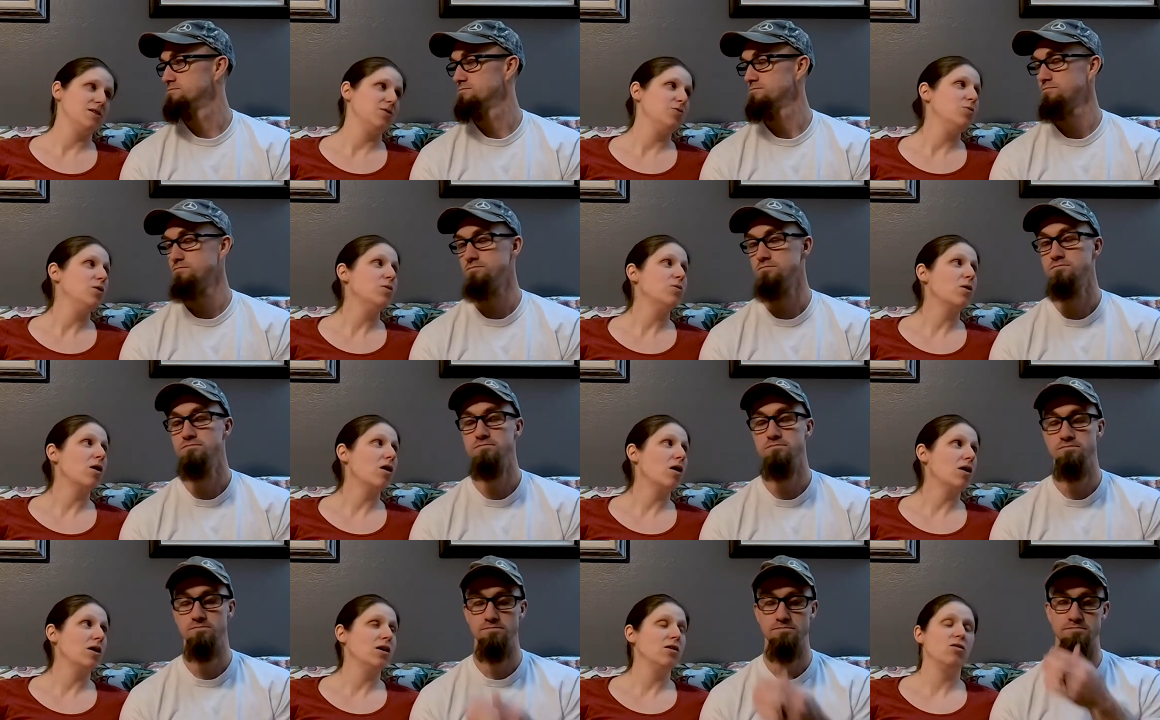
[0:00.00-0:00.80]
Speaker 1: And we were
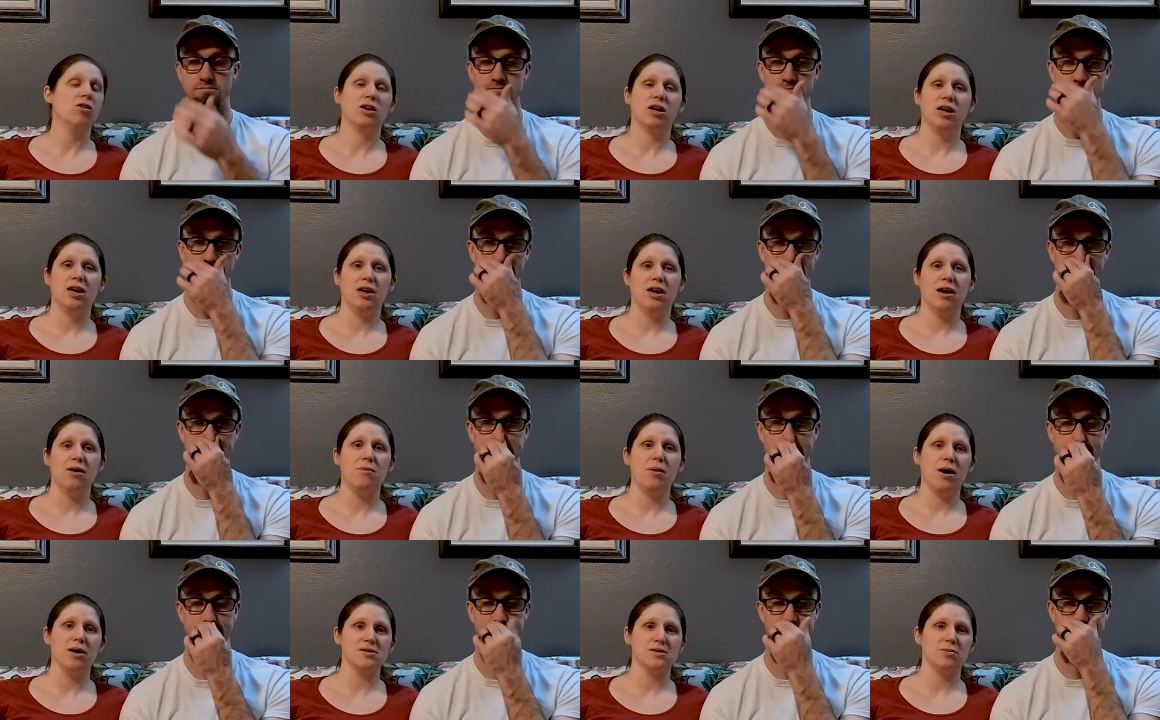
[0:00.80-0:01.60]
already looking
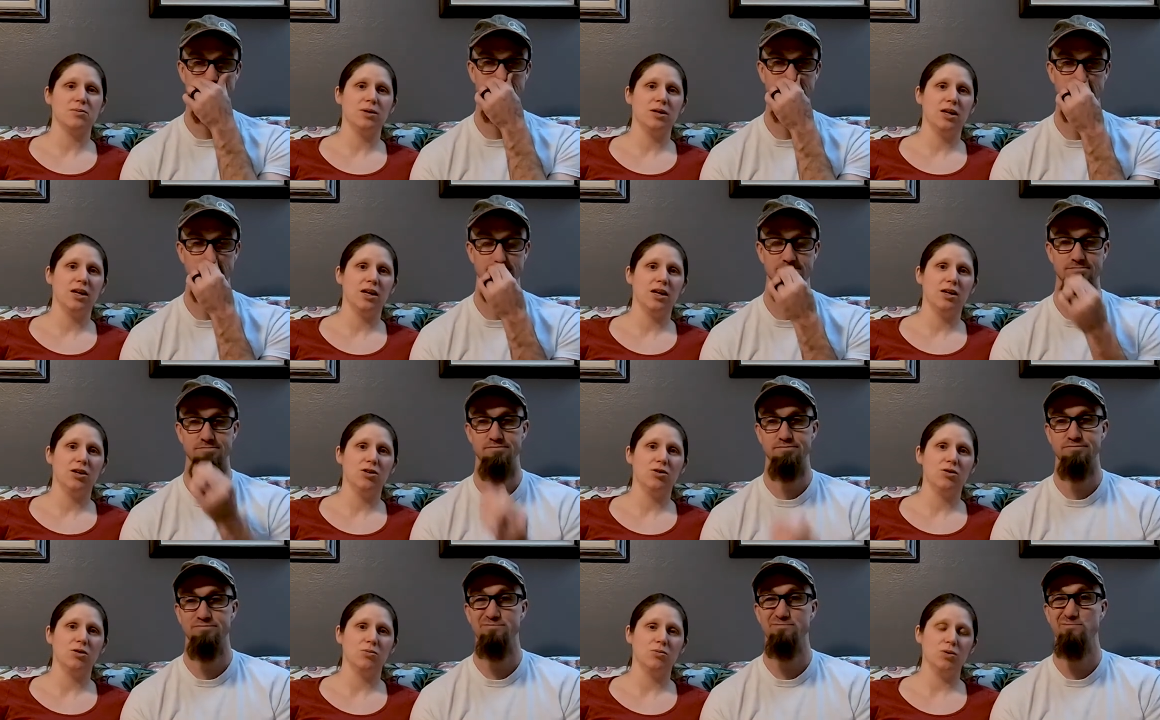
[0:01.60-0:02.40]
at possibly getting a
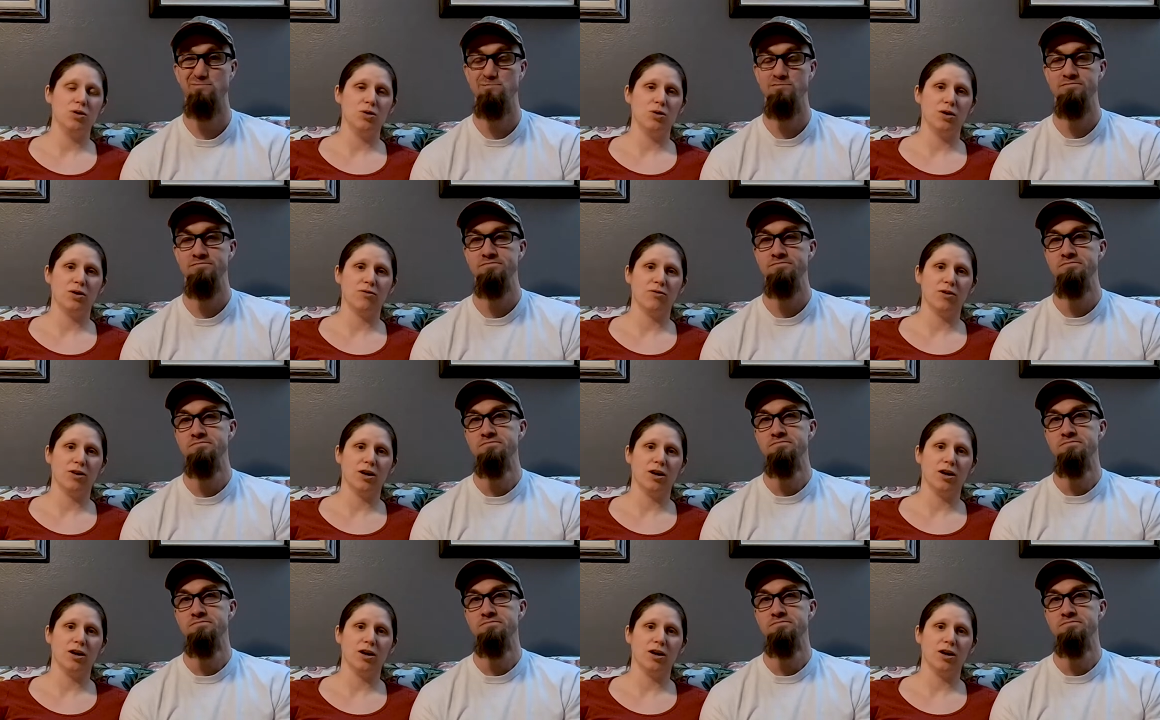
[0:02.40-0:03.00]
new computer for